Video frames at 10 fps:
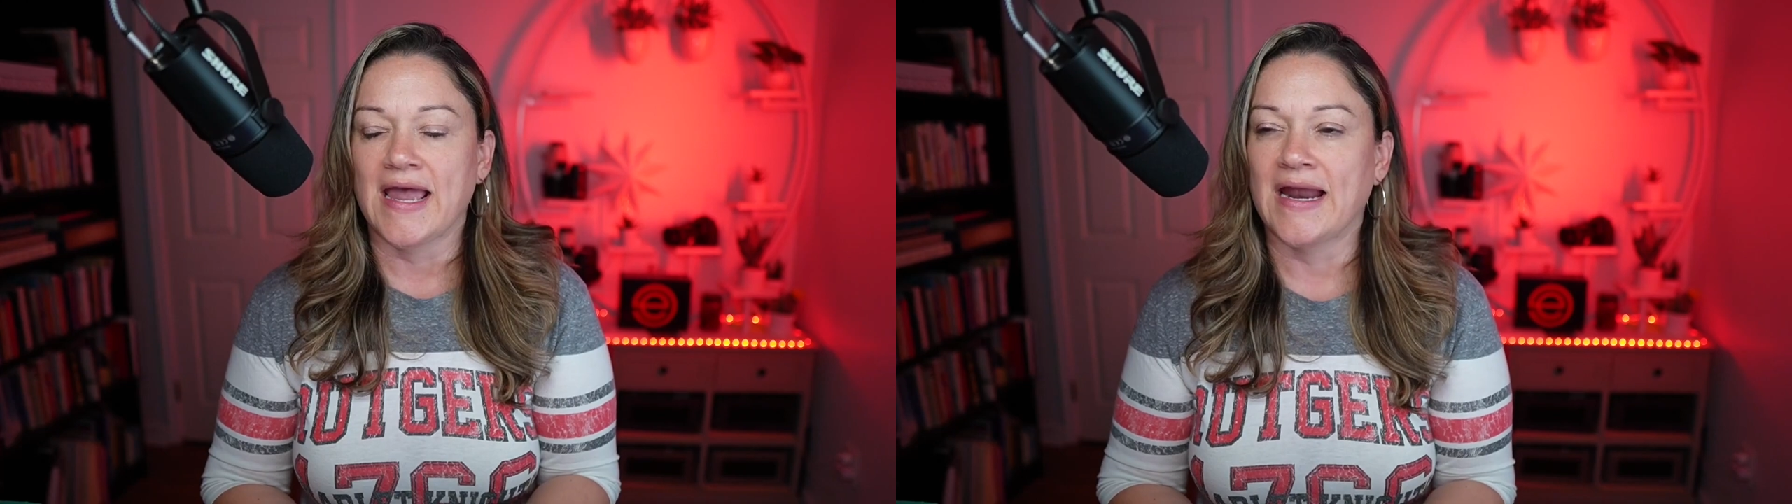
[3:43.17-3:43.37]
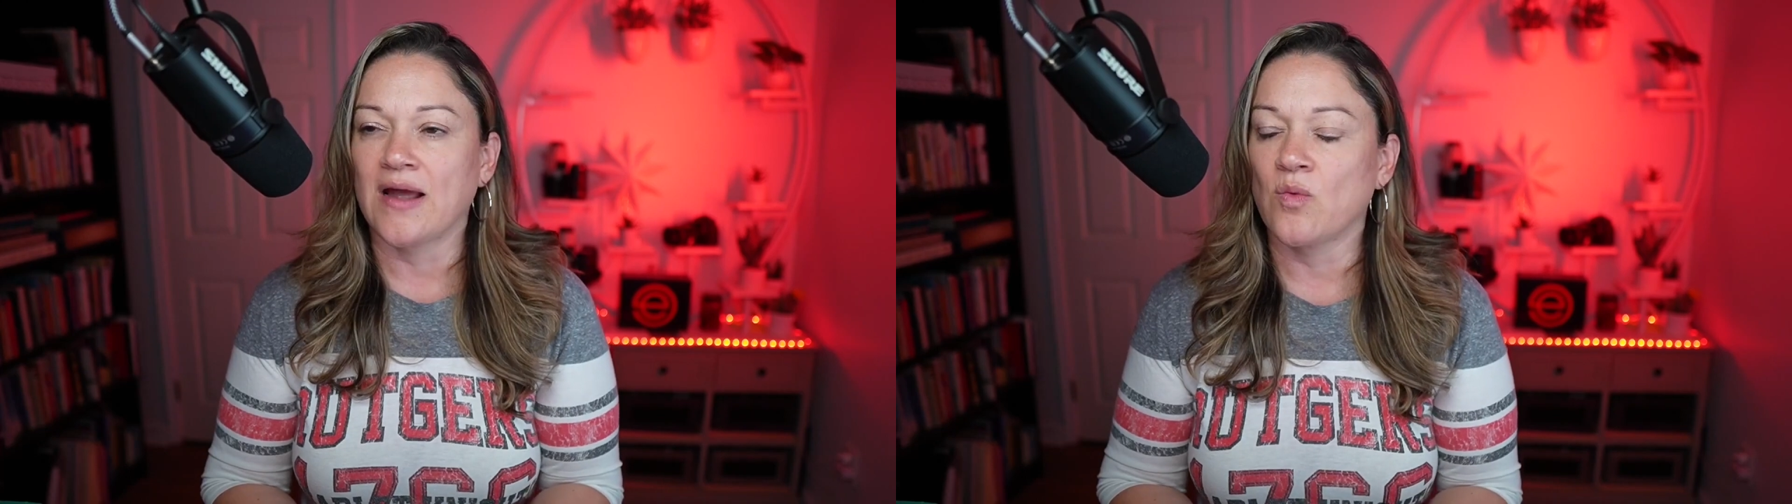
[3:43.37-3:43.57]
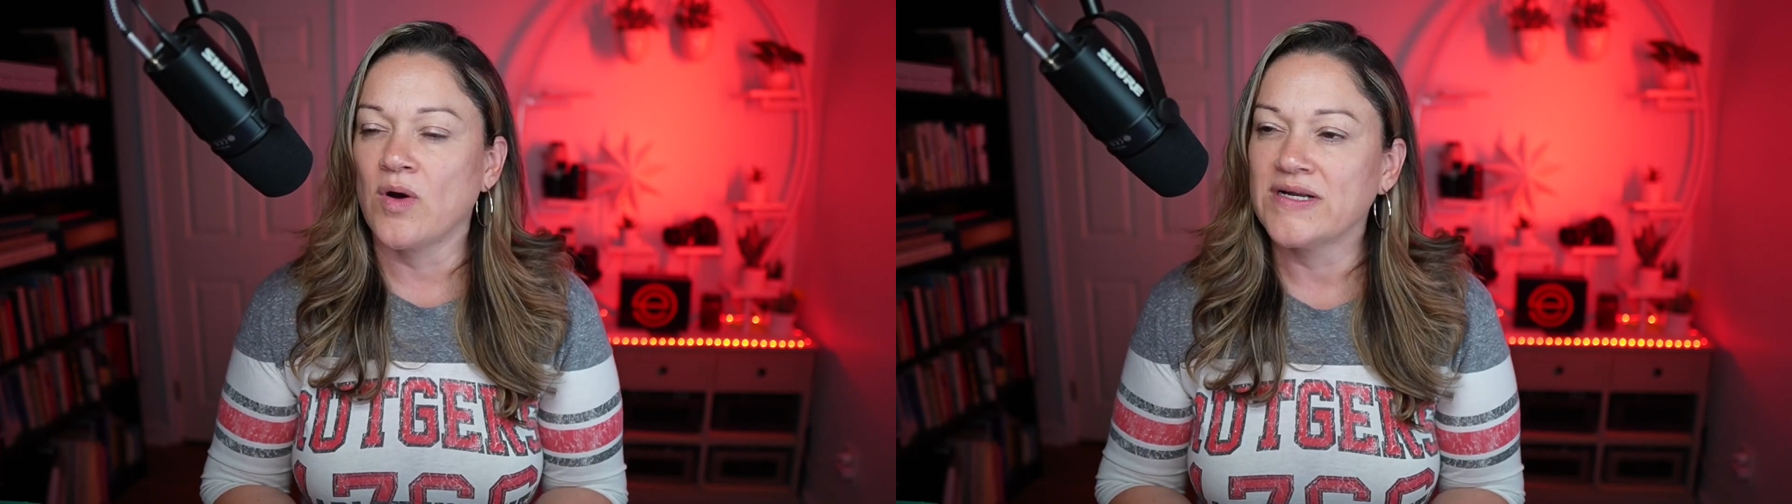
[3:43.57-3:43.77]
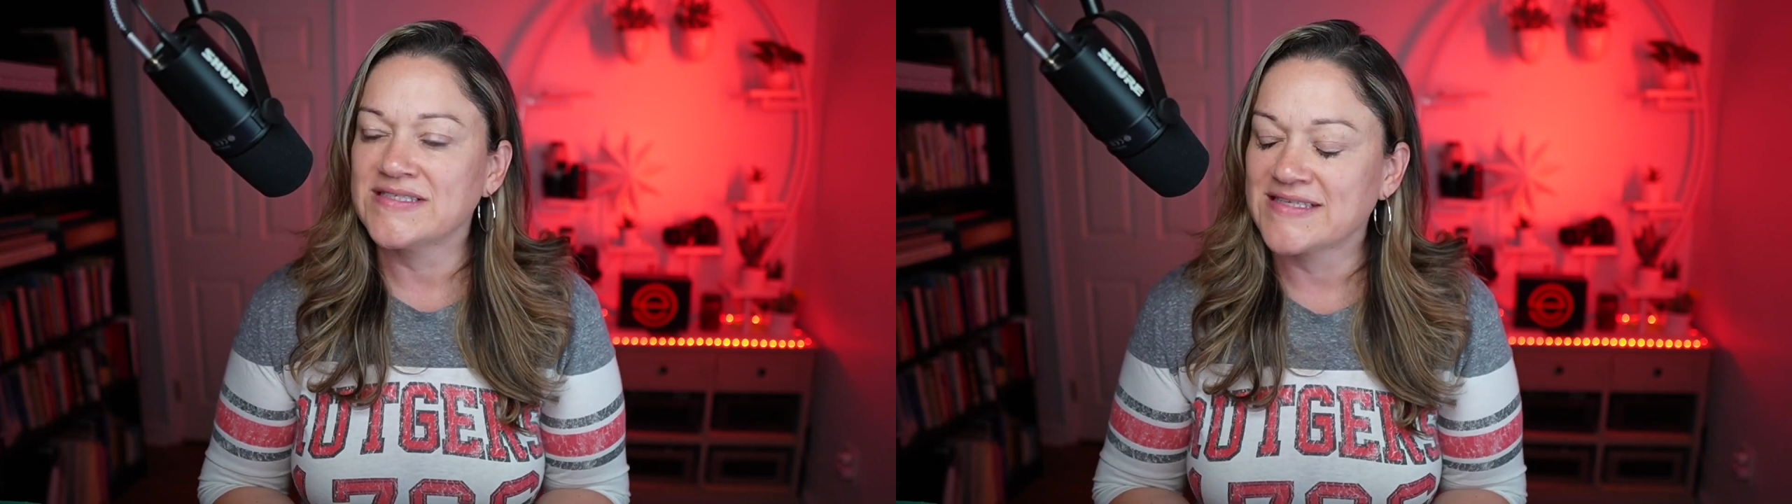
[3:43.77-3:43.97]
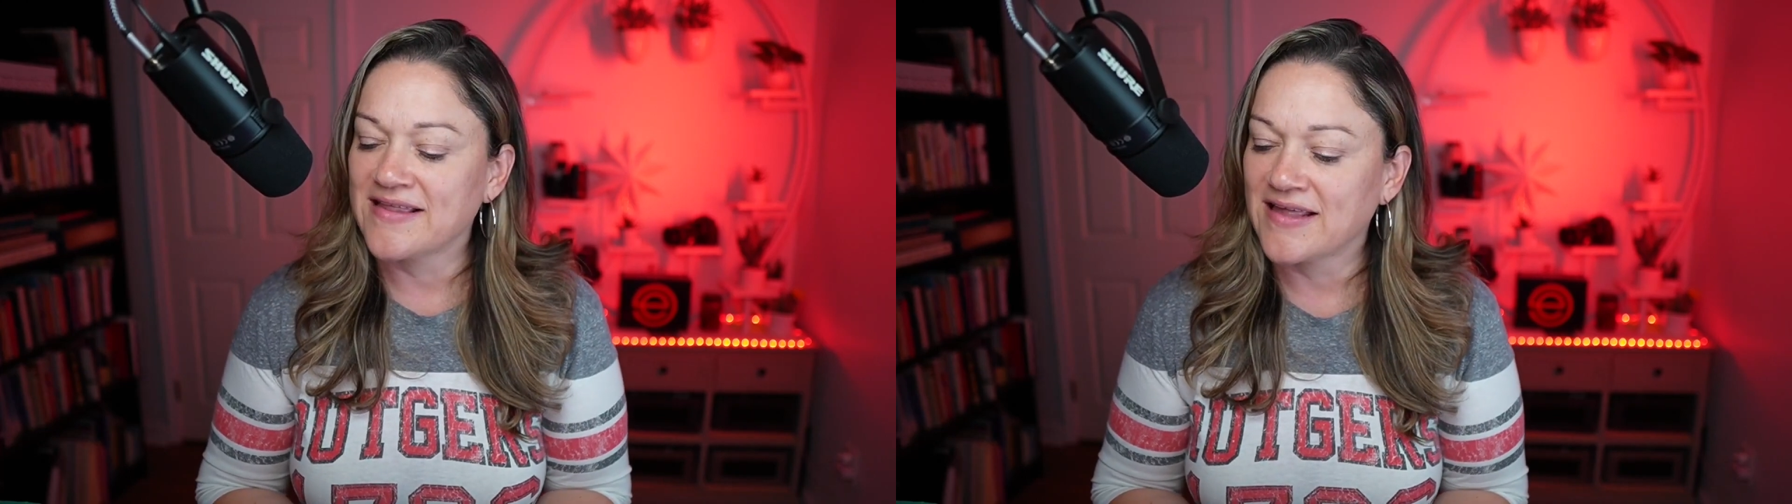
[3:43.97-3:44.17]
And I want to
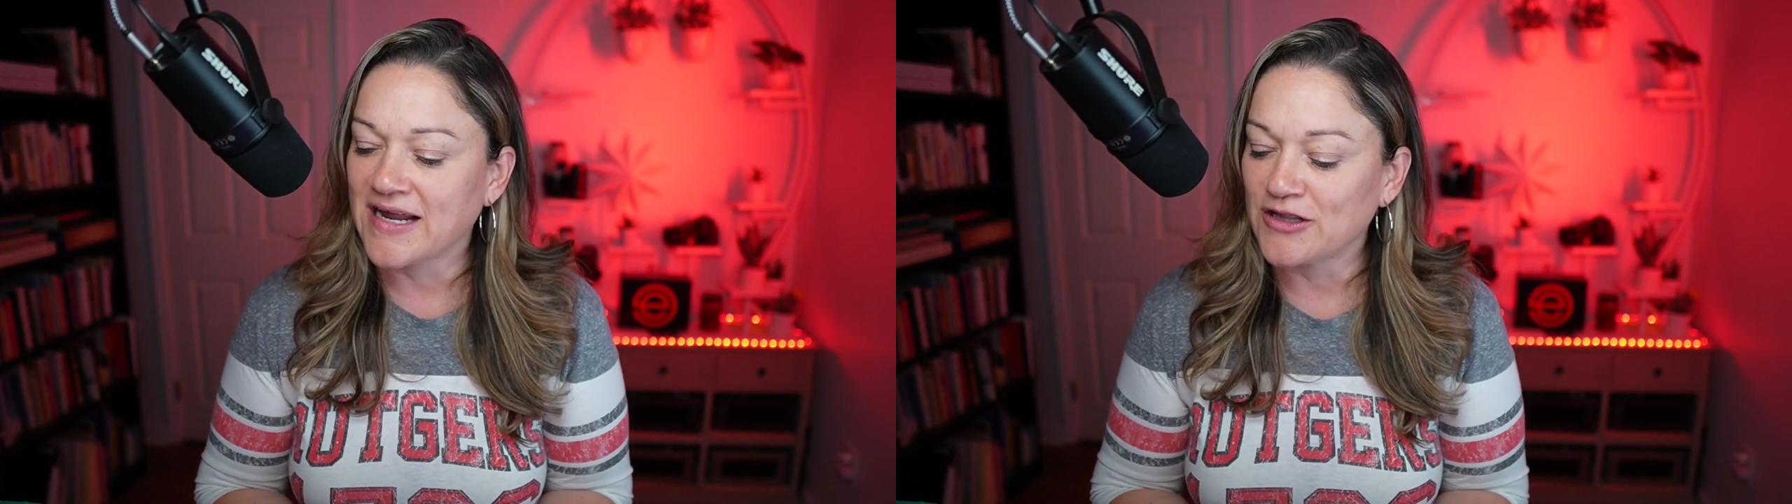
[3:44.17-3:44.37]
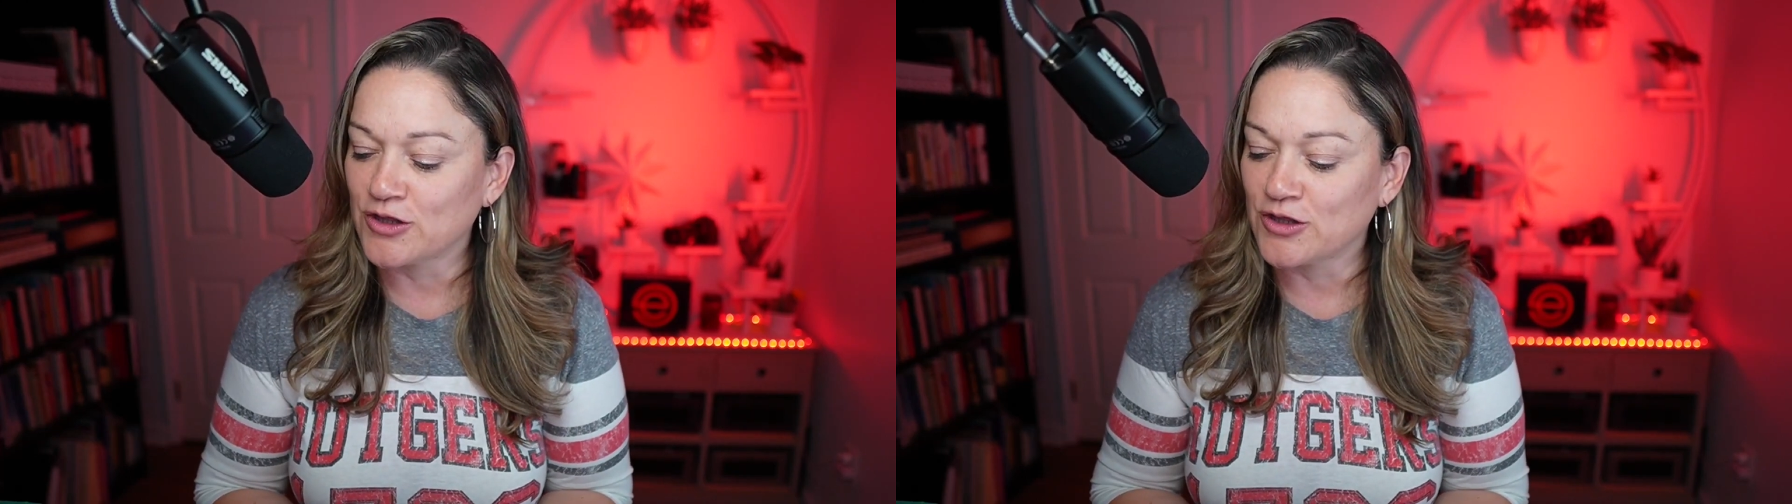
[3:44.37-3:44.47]
say that I